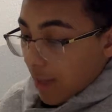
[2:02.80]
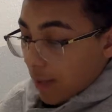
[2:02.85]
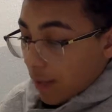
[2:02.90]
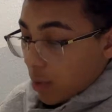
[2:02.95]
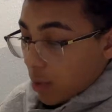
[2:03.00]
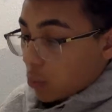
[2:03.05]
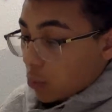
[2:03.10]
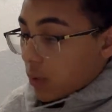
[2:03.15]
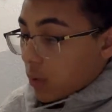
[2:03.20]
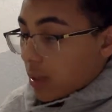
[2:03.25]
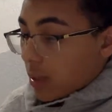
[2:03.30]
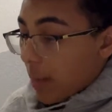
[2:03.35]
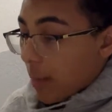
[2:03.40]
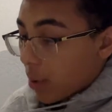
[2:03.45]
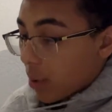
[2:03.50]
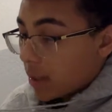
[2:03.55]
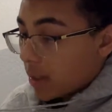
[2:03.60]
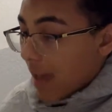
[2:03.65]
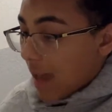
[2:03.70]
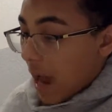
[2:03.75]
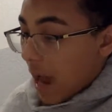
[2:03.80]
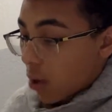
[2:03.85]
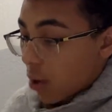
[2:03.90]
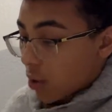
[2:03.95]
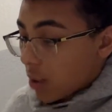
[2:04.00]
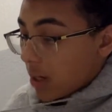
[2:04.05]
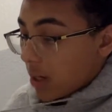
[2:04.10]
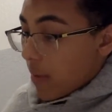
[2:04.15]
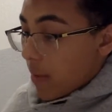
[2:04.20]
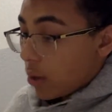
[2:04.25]
membrane which separates the
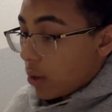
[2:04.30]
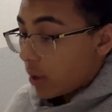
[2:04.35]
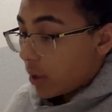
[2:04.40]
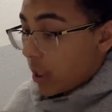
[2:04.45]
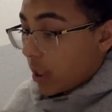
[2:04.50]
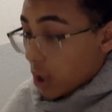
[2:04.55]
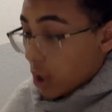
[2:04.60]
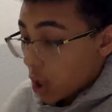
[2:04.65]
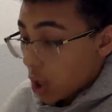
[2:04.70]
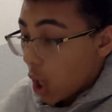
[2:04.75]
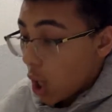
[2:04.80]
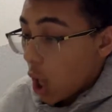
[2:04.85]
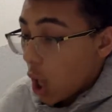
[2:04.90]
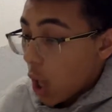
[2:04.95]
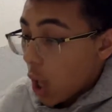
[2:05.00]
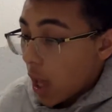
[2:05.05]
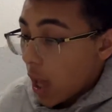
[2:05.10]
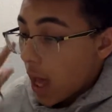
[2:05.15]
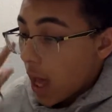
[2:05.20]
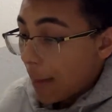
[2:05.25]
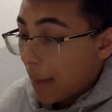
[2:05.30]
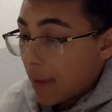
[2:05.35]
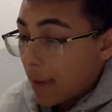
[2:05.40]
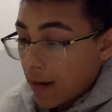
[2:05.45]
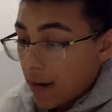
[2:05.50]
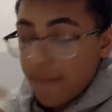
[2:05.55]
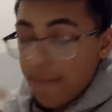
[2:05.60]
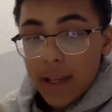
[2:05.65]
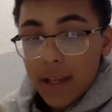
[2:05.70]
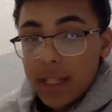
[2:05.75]
outer and the middle ear, and
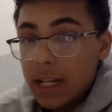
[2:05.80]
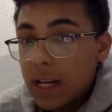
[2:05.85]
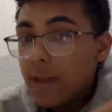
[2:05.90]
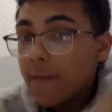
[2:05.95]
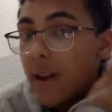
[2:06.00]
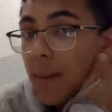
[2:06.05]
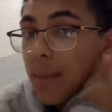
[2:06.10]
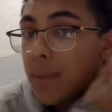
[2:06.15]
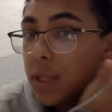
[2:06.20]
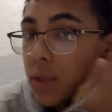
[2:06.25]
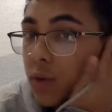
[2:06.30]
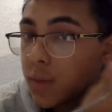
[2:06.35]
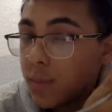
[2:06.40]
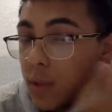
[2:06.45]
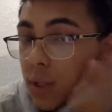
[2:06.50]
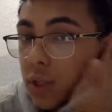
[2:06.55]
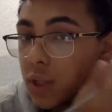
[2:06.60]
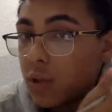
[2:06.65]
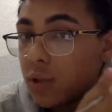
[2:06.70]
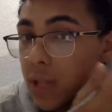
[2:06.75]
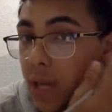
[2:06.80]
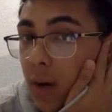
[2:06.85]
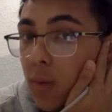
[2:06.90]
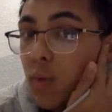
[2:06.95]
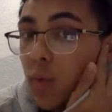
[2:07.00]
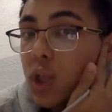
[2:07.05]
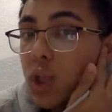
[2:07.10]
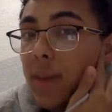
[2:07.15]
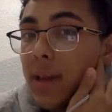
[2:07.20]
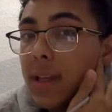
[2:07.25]
it basically vibrates in response to the sound,
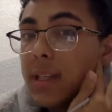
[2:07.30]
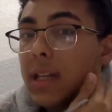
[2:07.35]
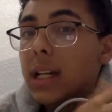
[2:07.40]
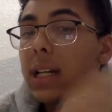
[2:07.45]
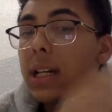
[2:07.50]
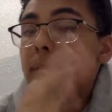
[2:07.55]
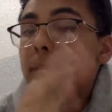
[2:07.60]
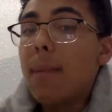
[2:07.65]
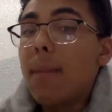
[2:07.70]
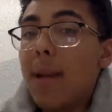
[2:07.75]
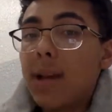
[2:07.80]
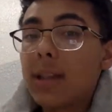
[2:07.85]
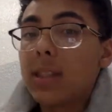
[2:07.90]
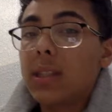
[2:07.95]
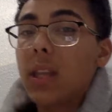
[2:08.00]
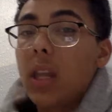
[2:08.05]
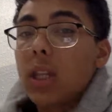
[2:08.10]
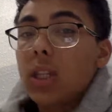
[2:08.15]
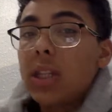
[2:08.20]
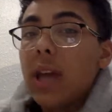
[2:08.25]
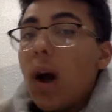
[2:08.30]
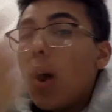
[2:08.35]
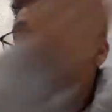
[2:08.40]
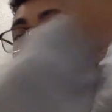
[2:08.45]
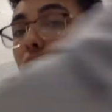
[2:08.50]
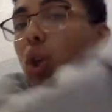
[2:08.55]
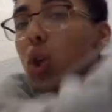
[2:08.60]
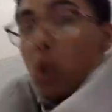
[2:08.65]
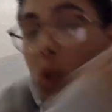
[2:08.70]
which basically mimics the sound